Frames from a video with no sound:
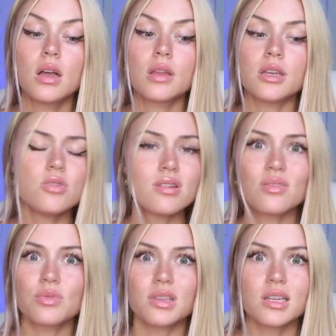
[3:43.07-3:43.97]
that you
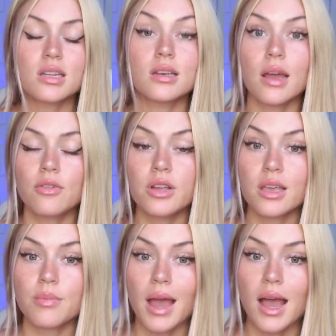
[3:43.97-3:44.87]
can really never
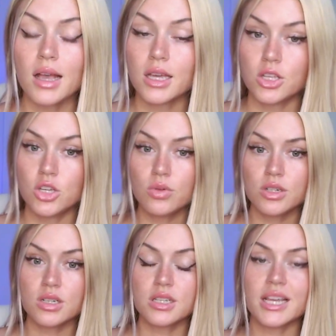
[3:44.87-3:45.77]
get back and you are
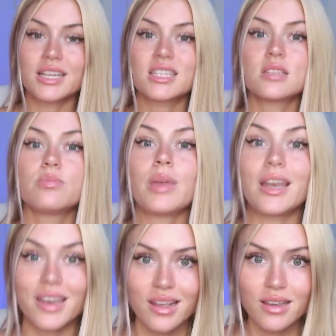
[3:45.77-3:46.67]
just
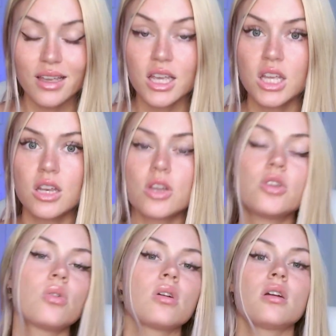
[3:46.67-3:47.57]
expending in
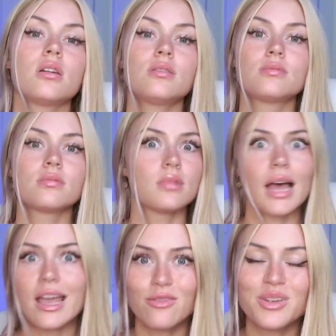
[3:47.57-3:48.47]
your
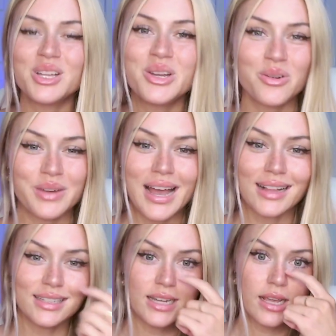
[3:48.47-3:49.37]
life, in your
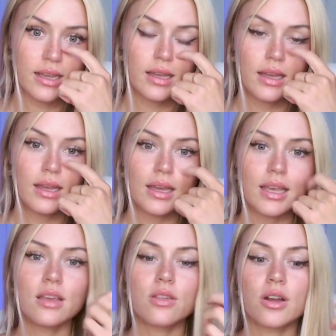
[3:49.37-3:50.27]
reality,
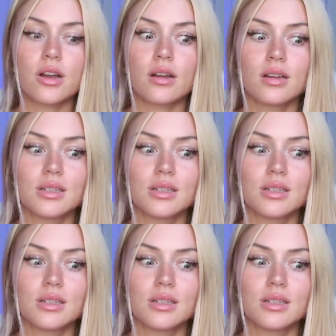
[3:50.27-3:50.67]
either